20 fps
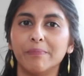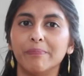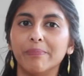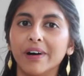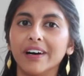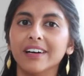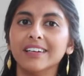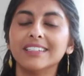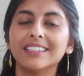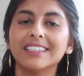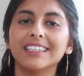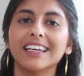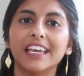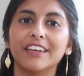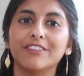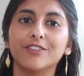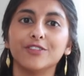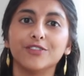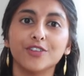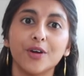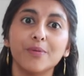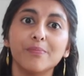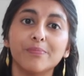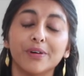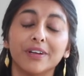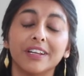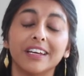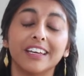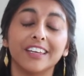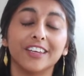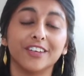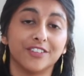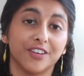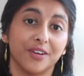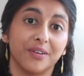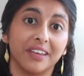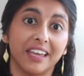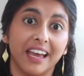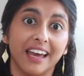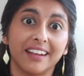But if you don't put it, you
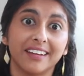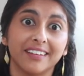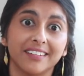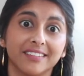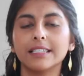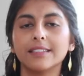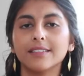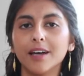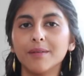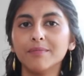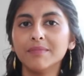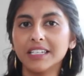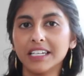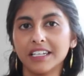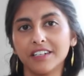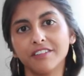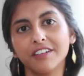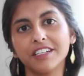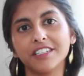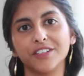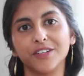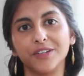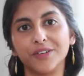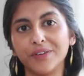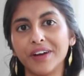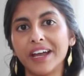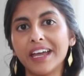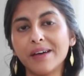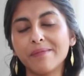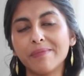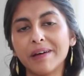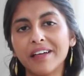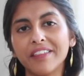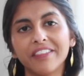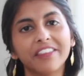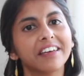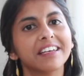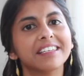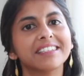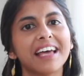don't get it. Some deaneries are great about
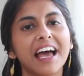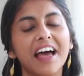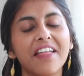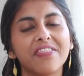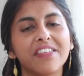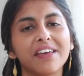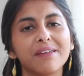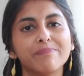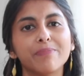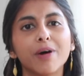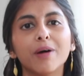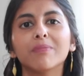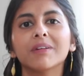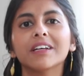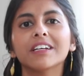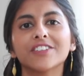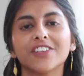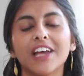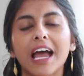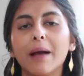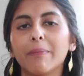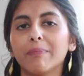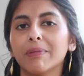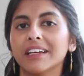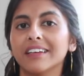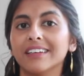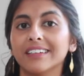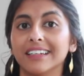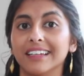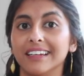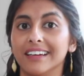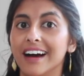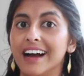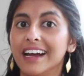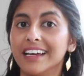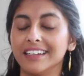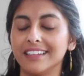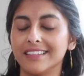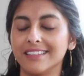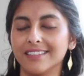this and they publish applicant
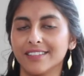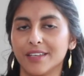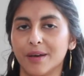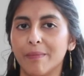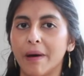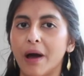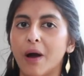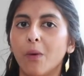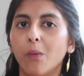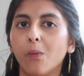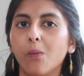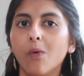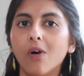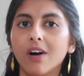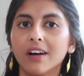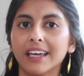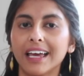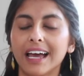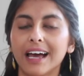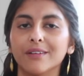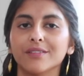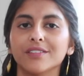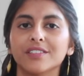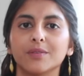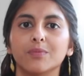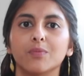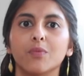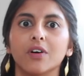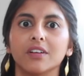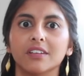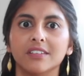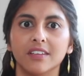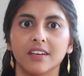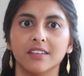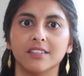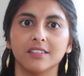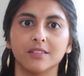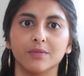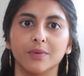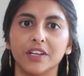guidance about what counts and what
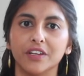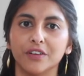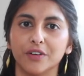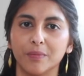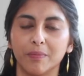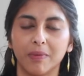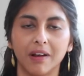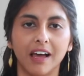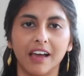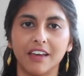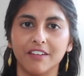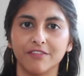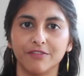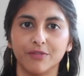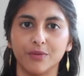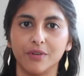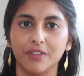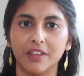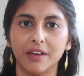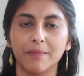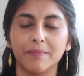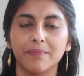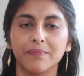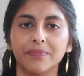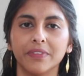doesn't when you're applying for them.